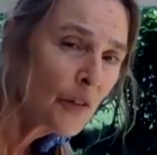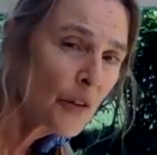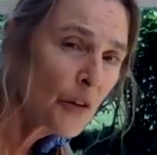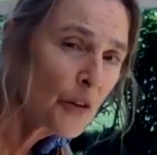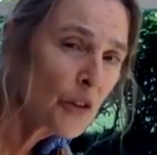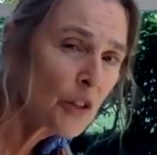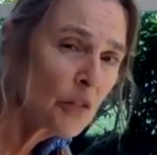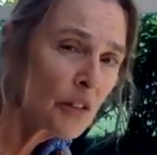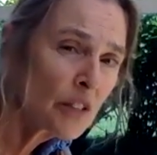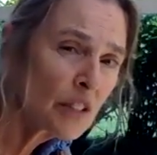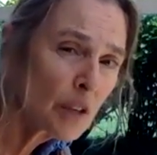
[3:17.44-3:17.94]

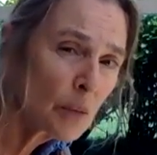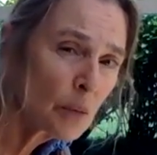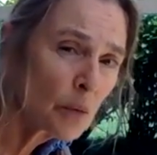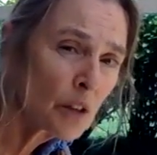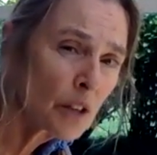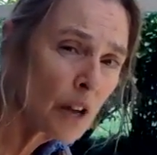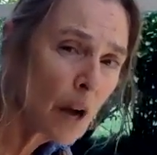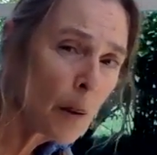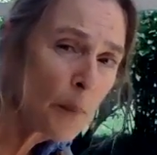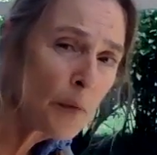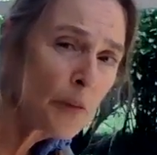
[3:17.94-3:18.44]
Those of us that
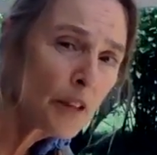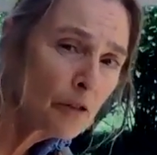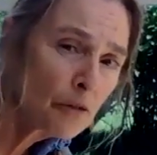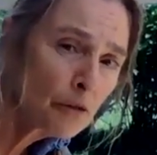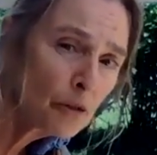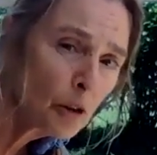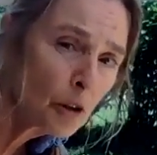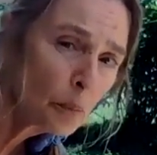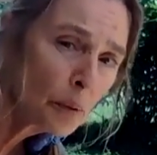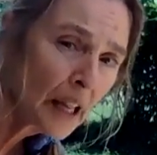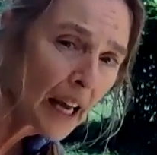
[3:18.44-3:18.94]
were up in the
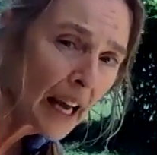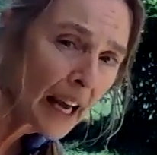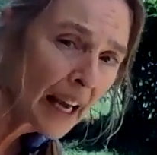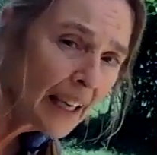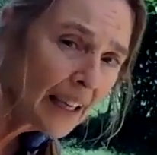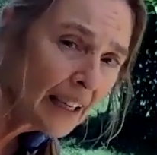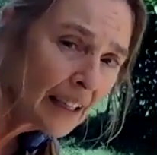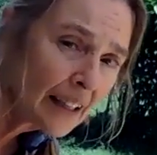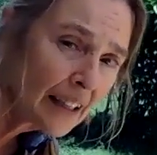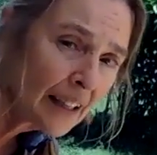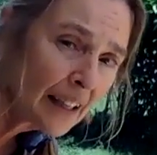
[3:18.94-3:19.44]
full
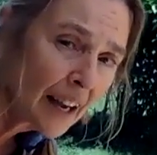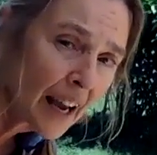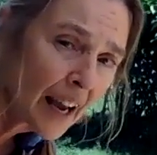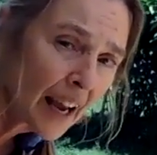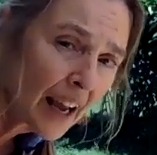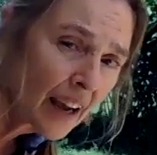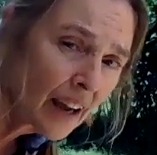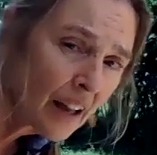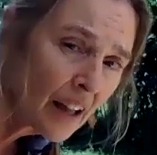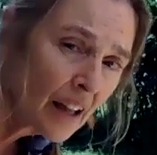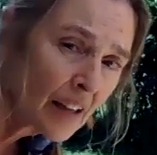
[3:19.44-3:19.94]
plank,
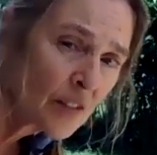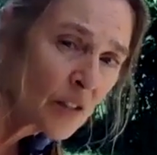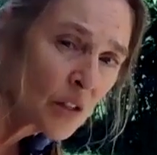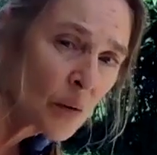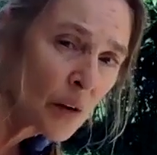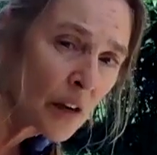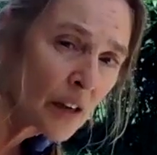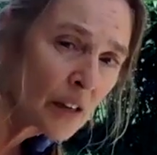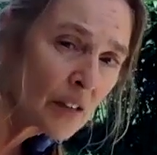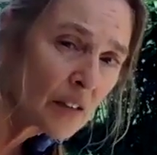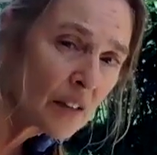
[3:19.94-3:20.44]
inhale. As you
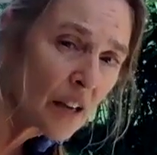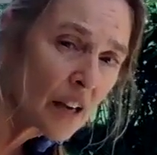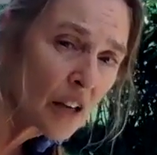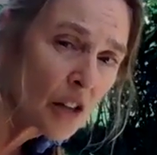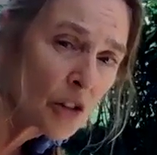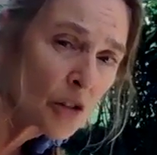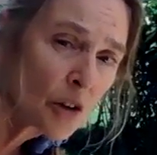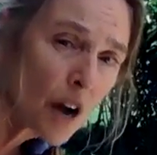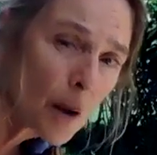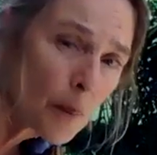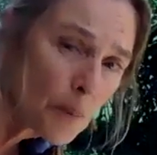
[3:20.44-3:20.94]
exhale,
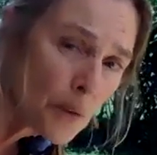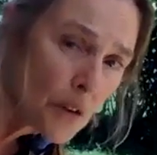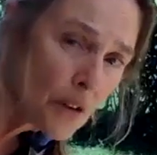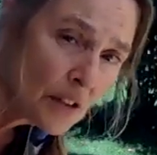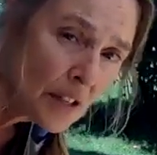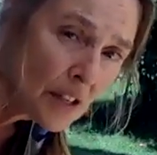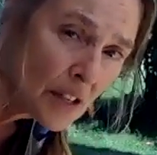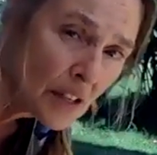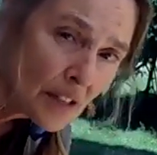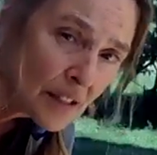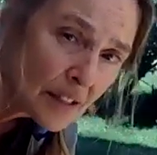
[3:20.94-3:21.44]
drop your
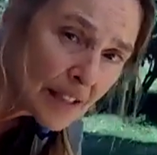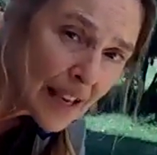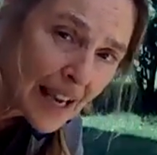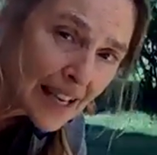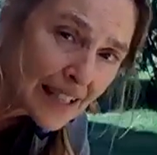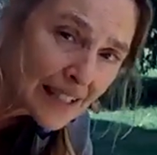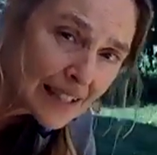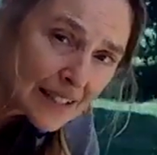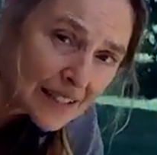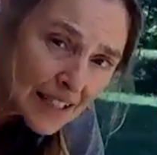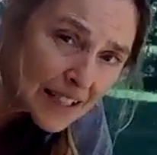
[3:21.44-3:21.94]
knees
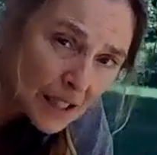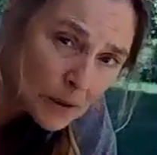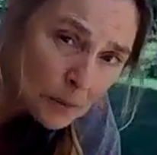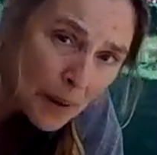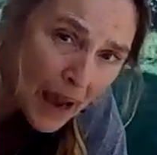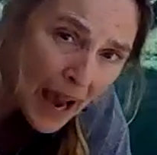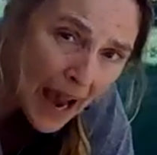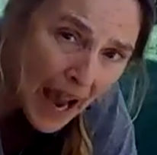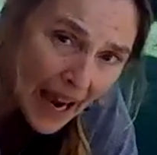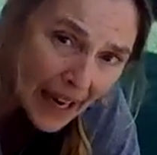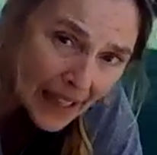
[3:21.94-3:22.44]
and sit
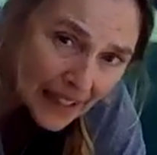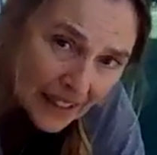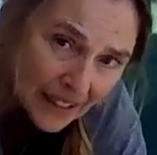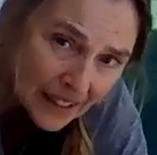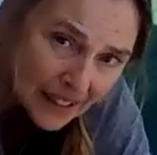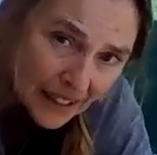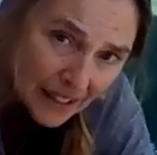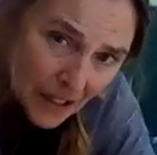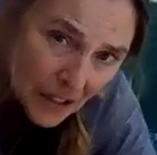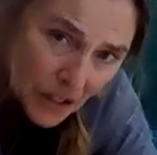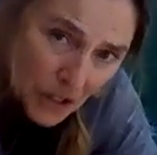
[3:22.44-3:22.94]
back
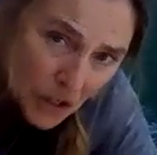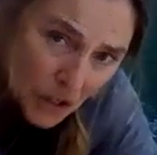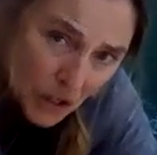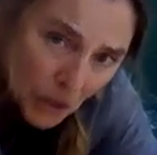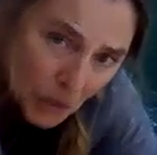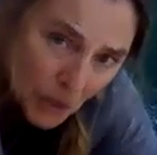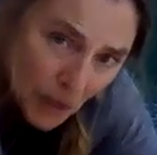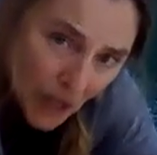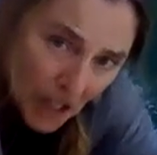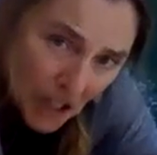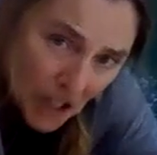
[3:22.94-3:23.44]

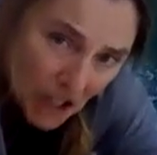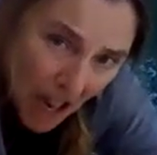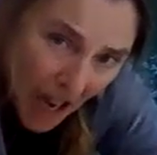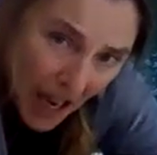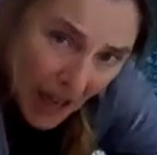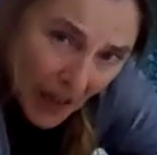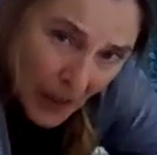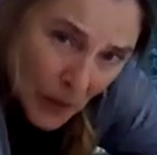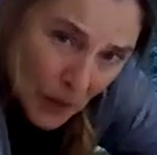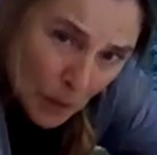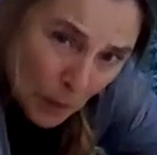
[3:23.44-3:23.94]
into a
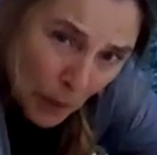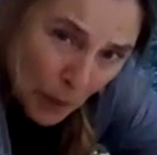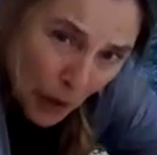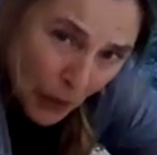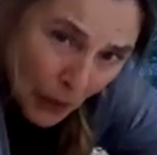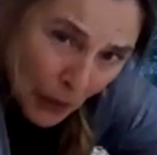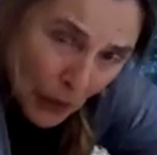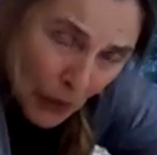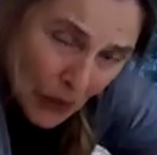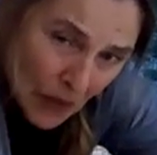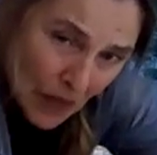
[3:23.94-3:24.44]
child's
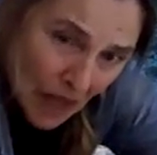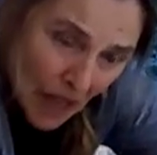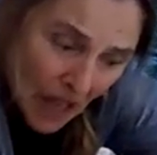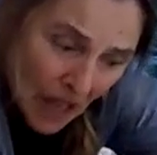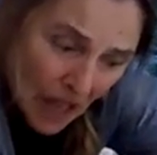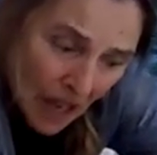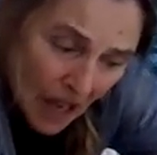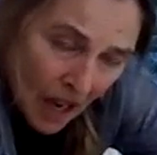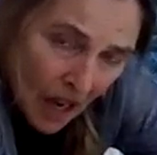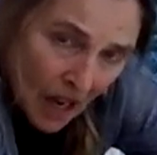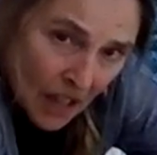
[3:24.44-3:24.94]
pose.
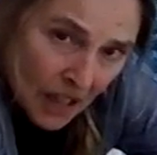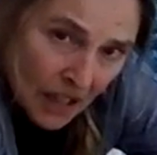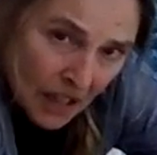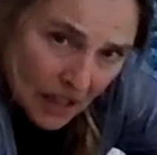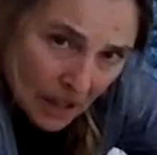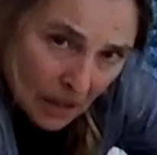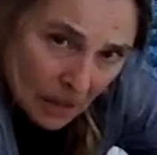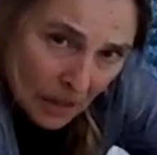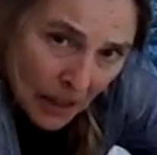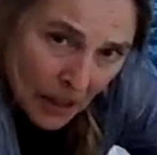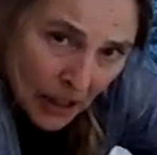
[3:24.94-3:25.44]

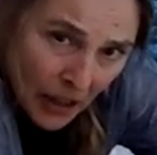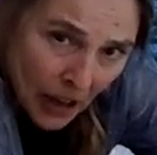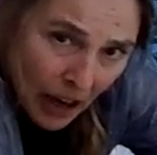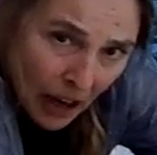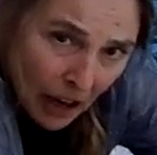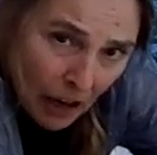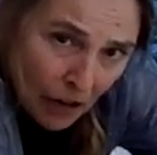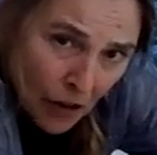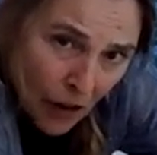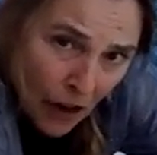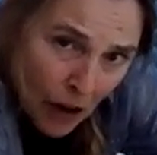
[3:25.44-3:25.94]
Doesn't matter
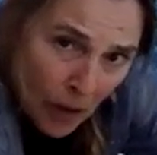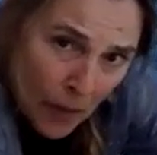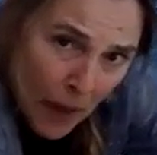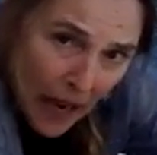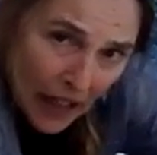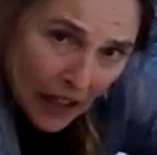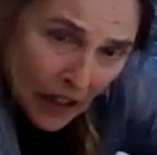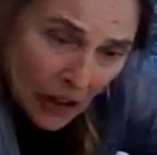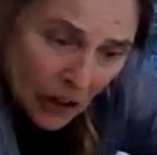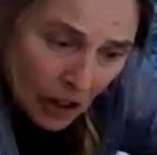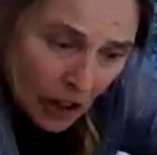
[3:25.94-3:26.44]
how far
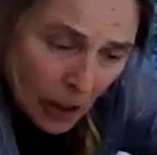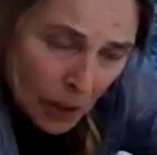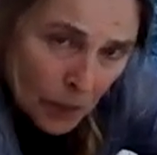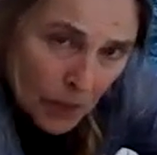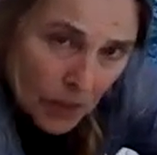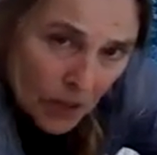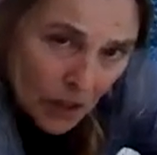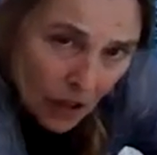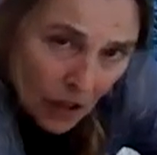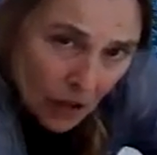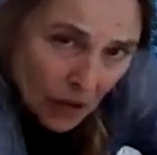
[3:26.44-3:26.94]
back your
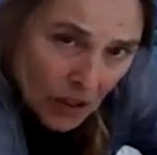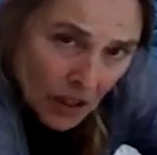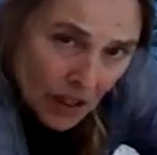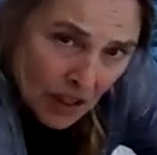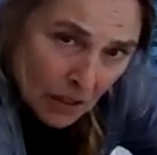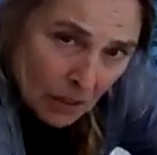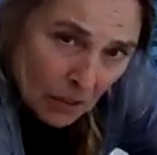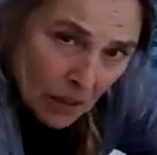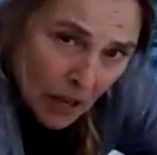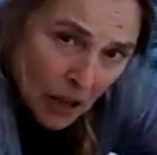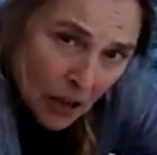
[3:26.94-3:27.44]
hips go.
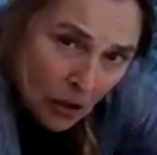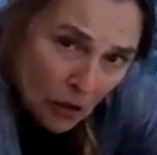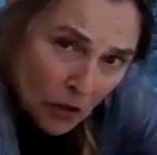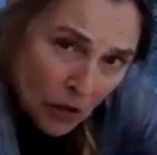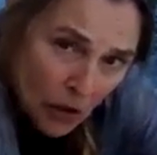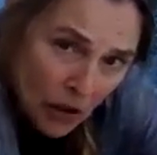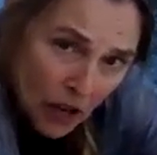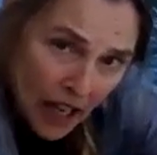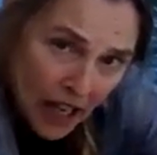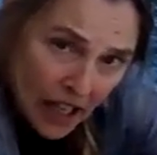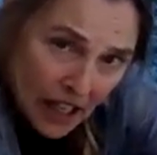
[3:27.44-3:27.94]
Doesn't matter if
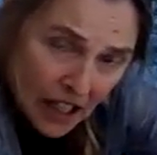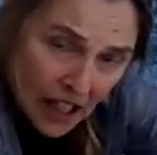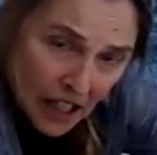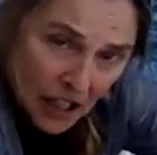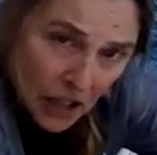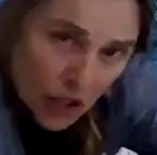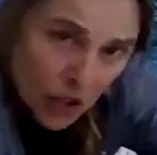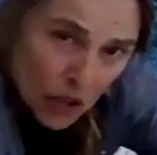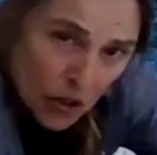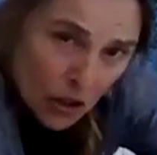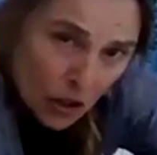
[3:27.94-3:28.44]
your head
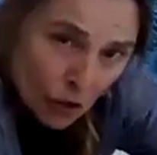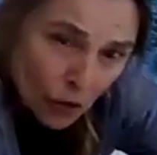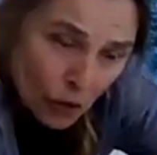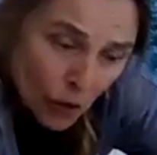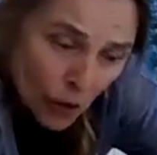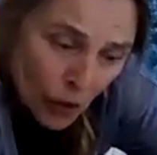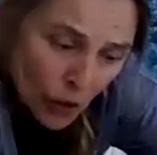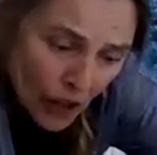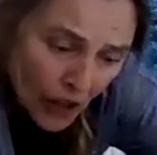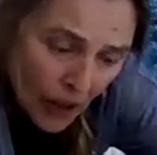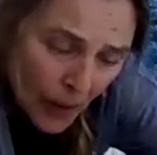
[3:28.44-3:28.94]
touches the
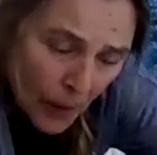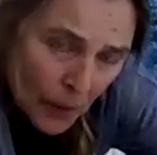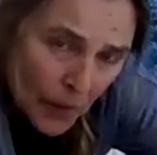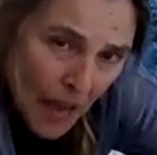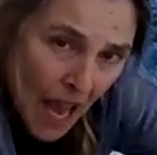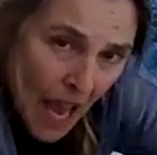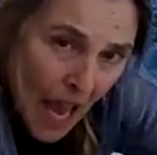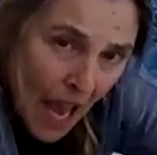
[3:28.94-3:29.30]
floor.